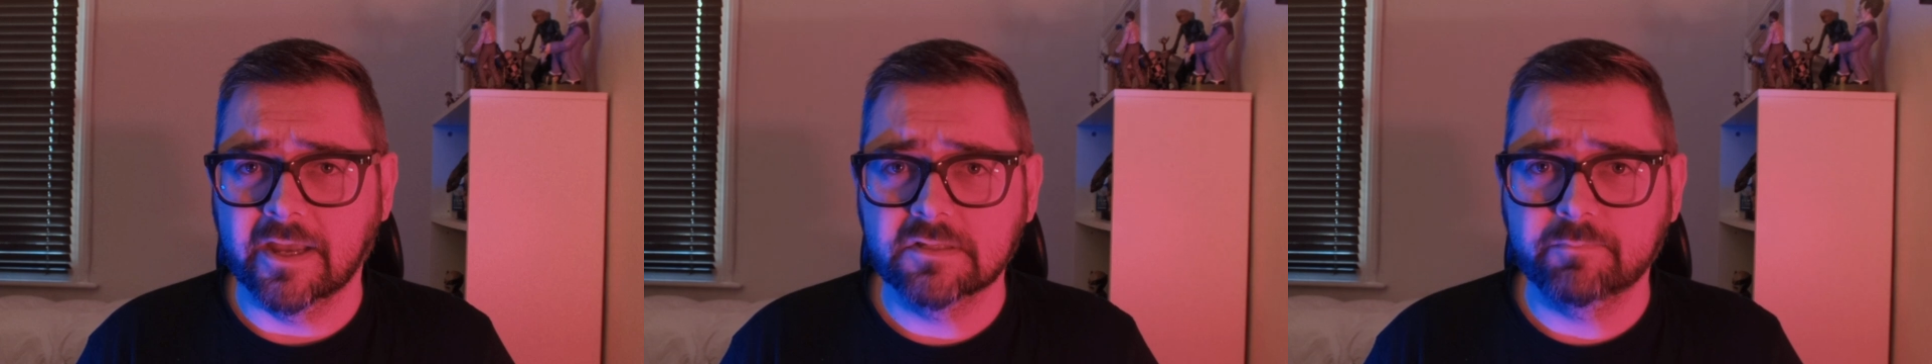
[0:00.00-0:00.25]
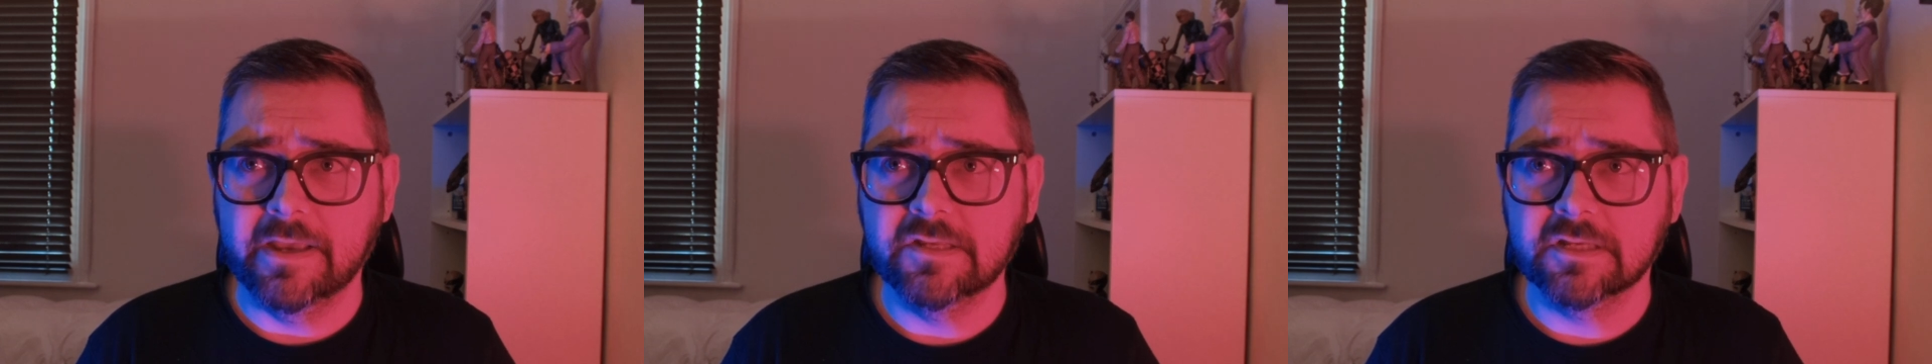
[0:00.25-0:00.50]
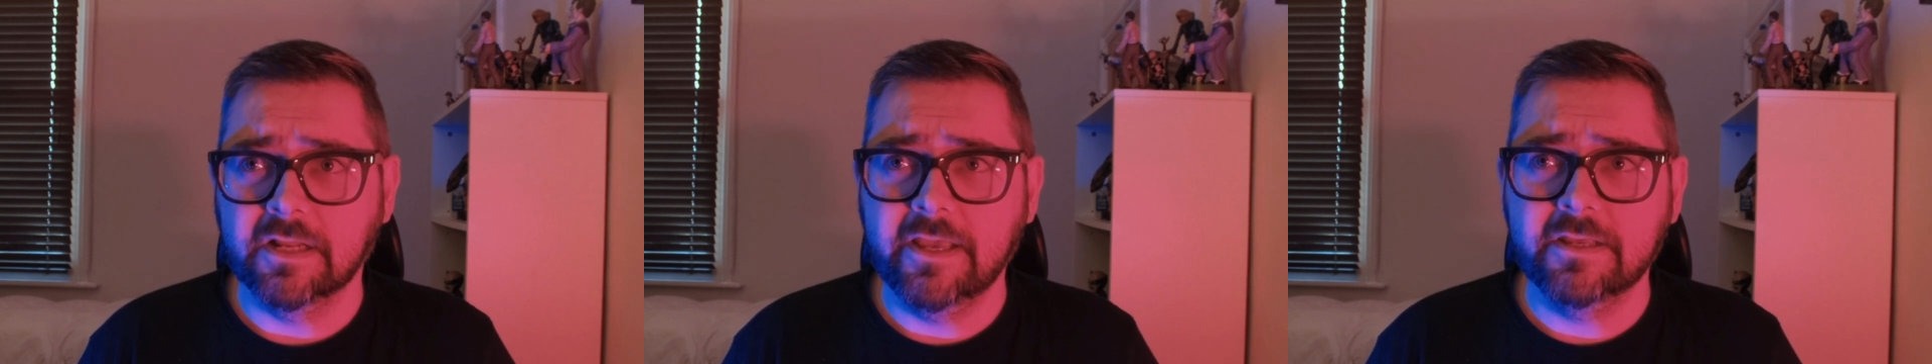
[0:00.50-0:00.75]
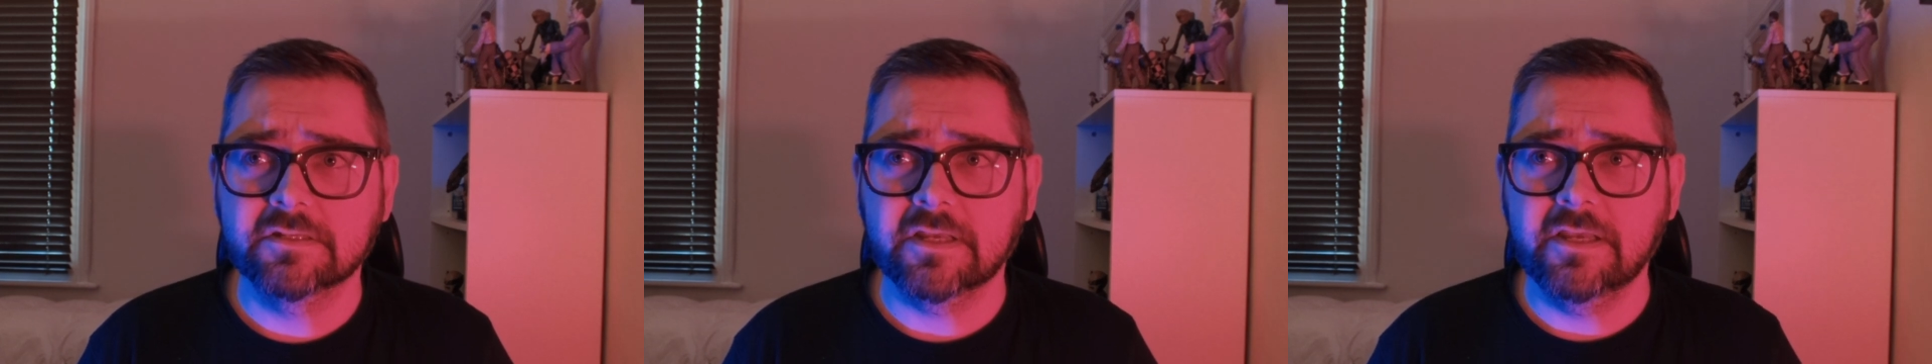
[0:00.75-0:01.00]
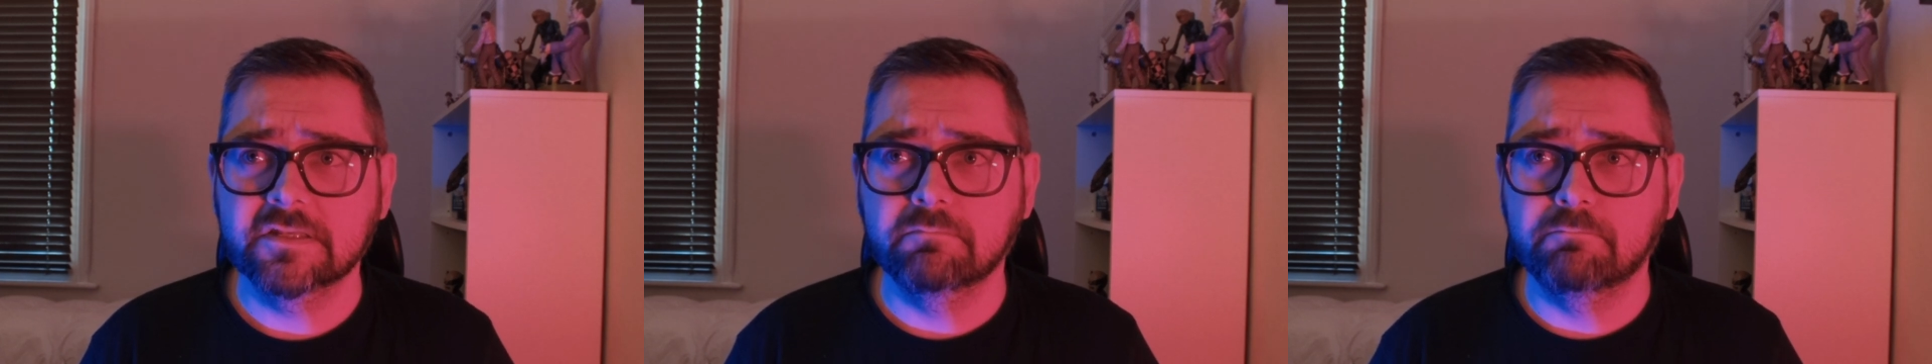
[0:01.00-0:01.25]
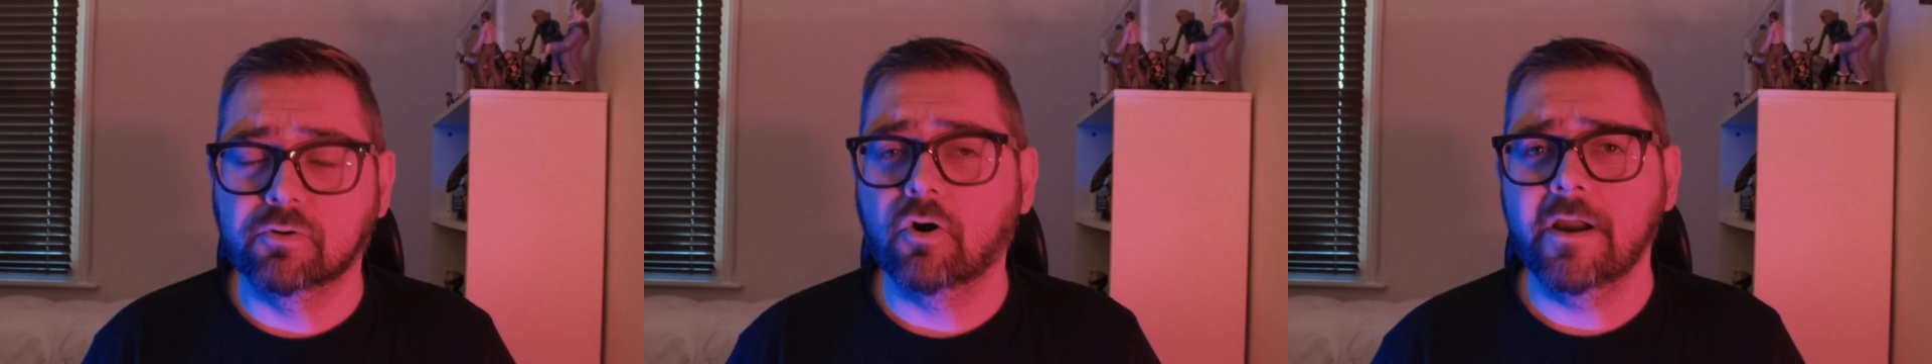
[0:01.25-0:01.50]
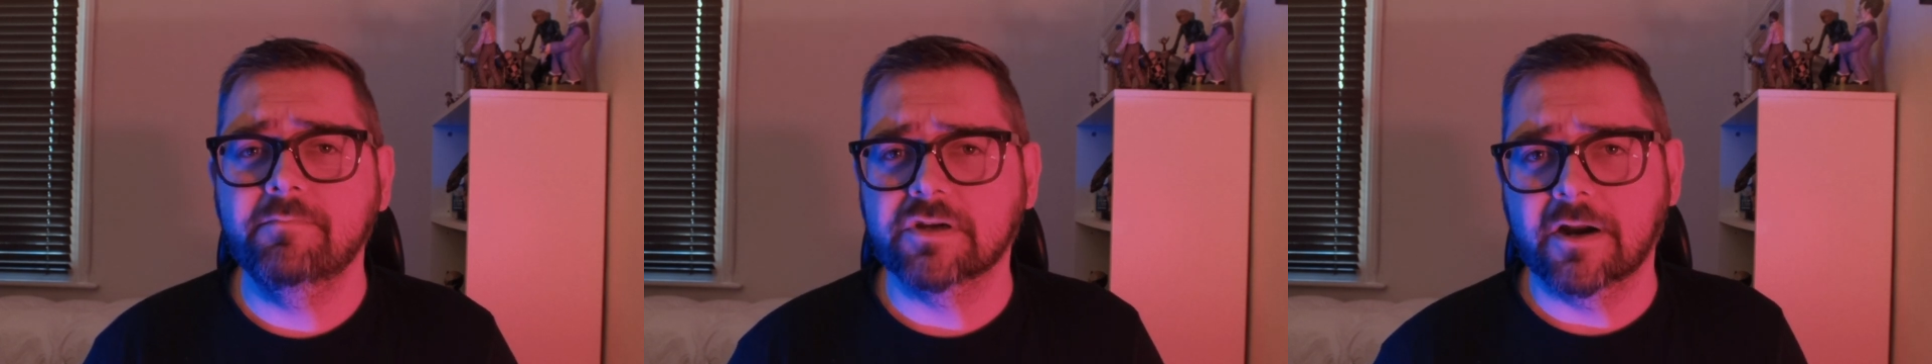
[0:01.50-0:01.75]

That's basically his prime